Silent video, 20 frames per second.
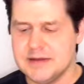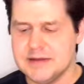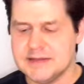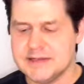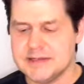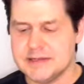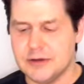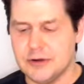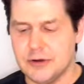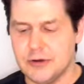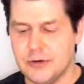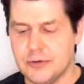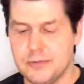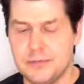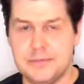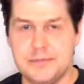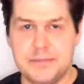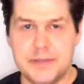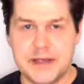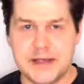
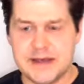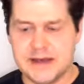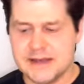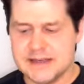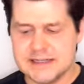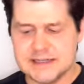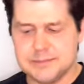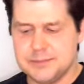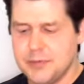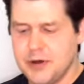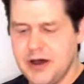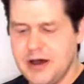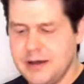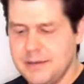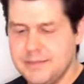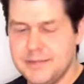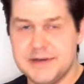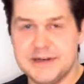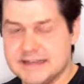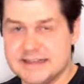So, because
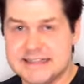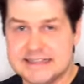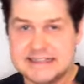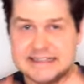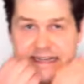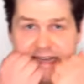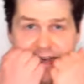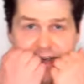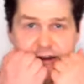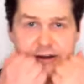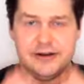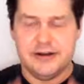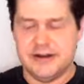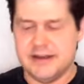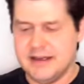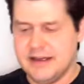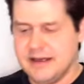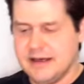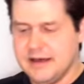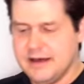Bob is
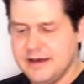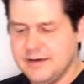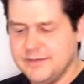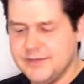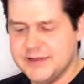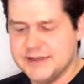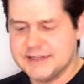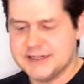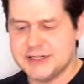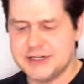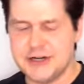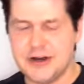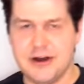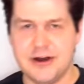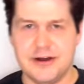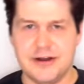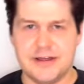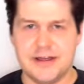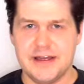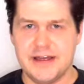scared of this
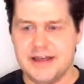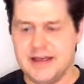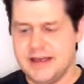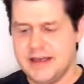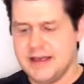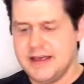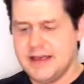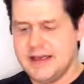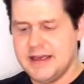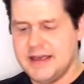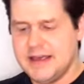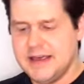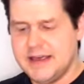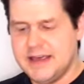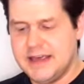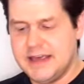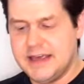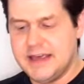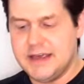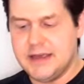shark,
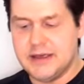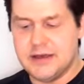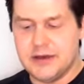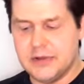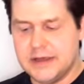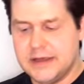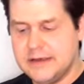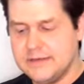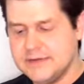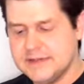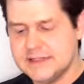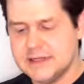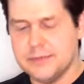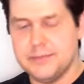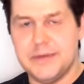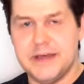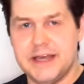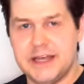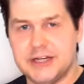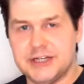he leaves
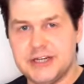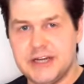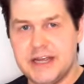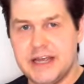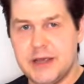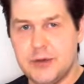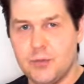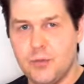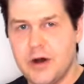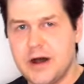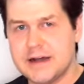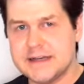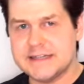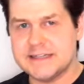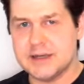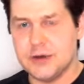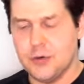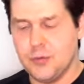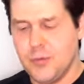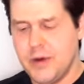the beach. He
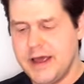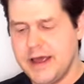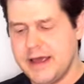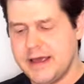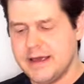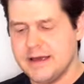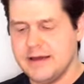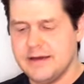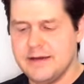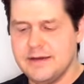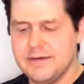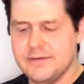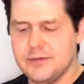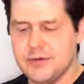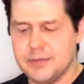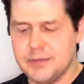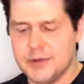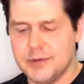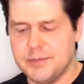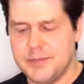walks away
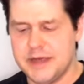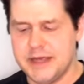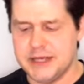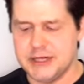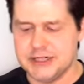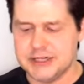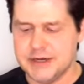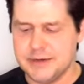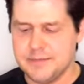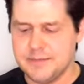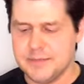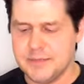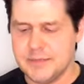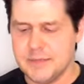from the beach.